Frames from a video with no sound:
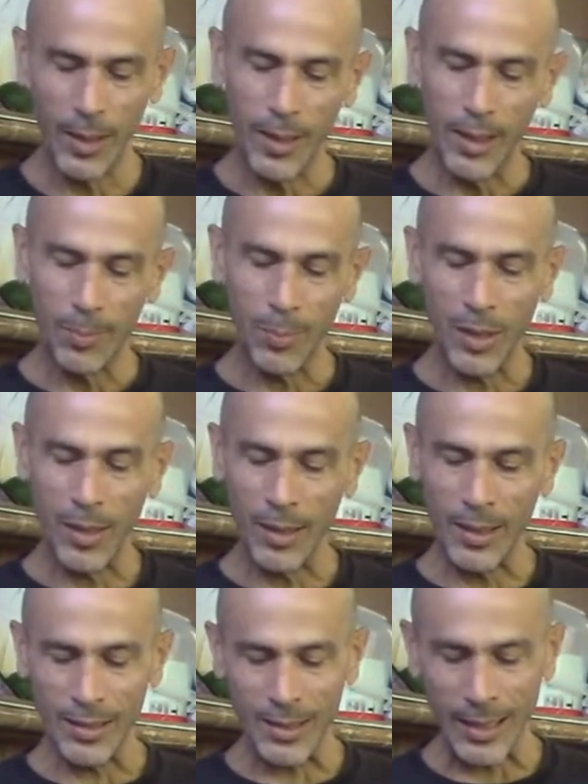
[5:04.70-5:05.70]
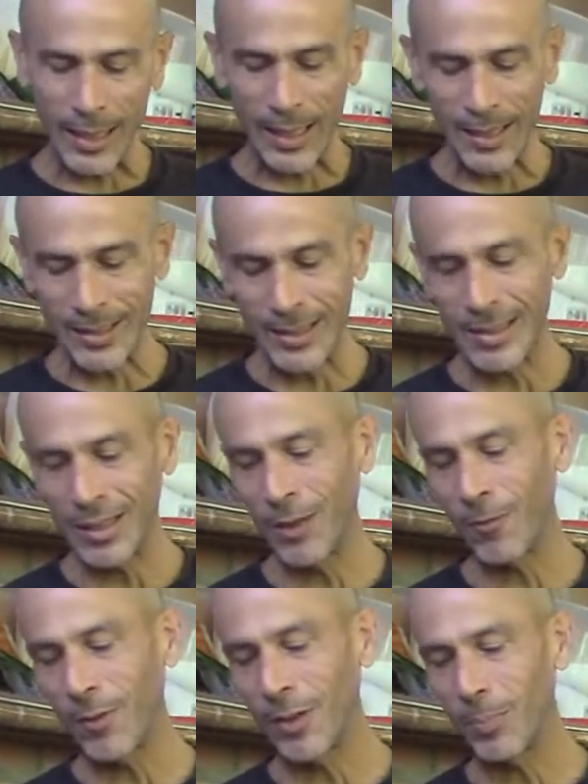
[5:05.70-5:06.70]
But in this case it's
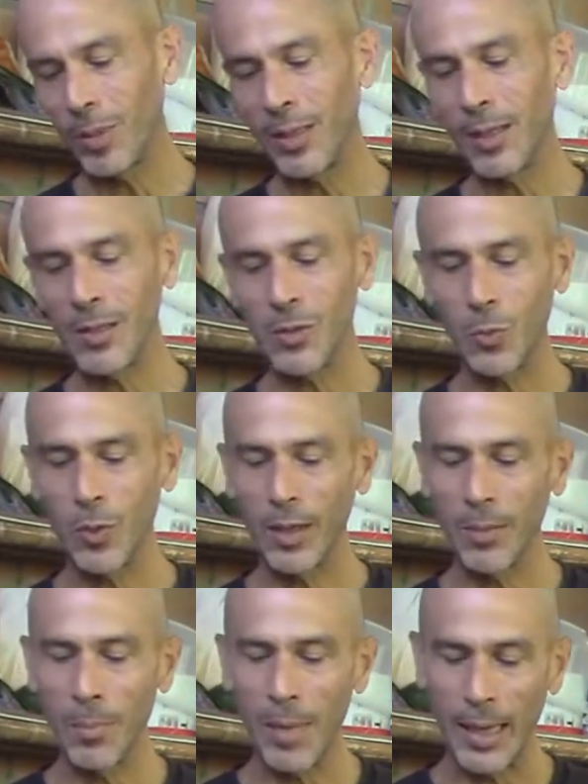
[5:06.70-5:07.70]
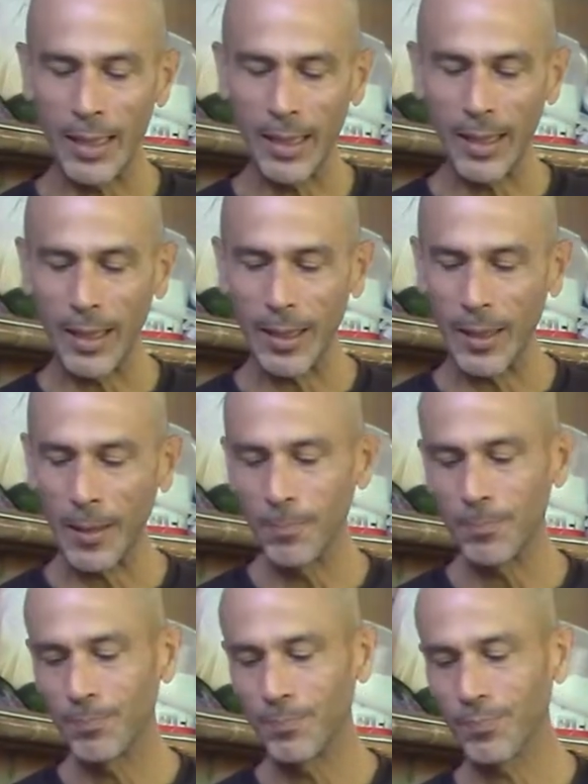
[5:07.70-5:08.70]
different because we're making a
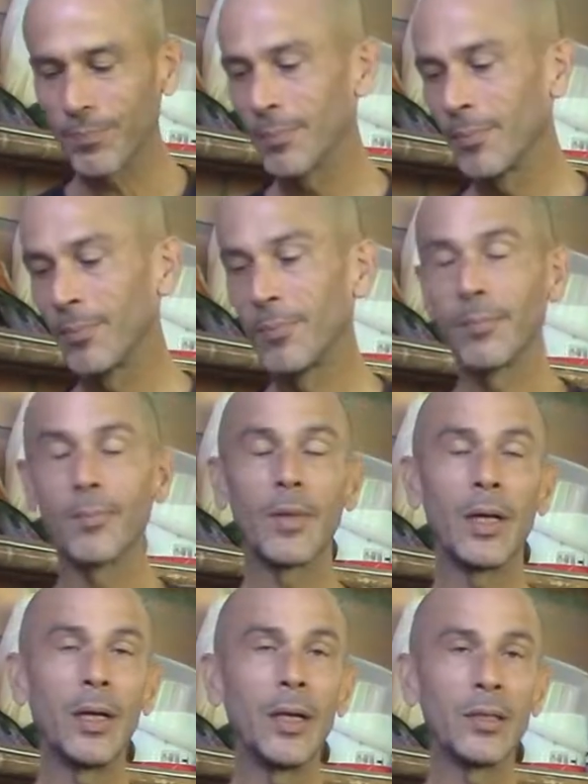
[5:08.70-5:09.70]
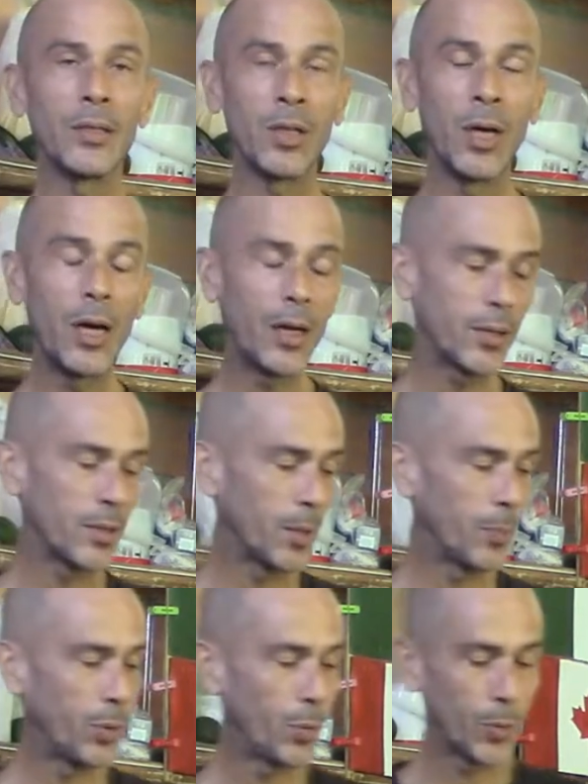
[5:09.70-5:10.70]
sauce, a
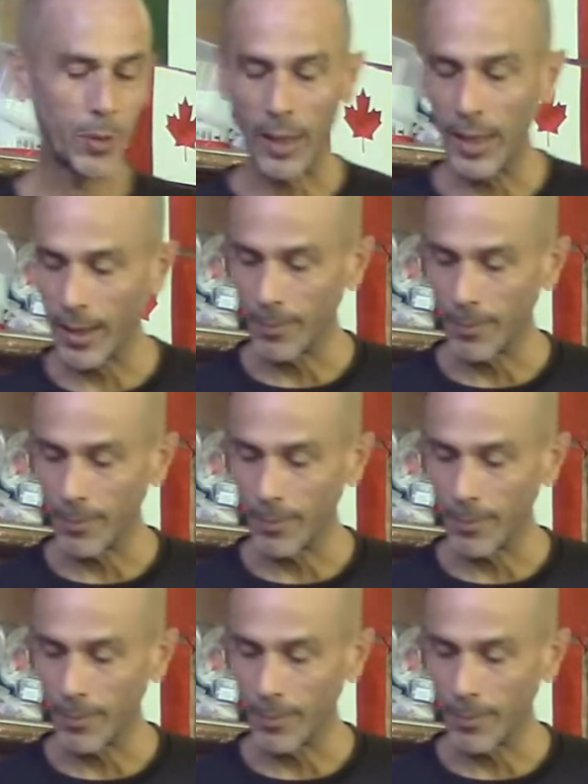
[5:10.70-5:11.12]
puree.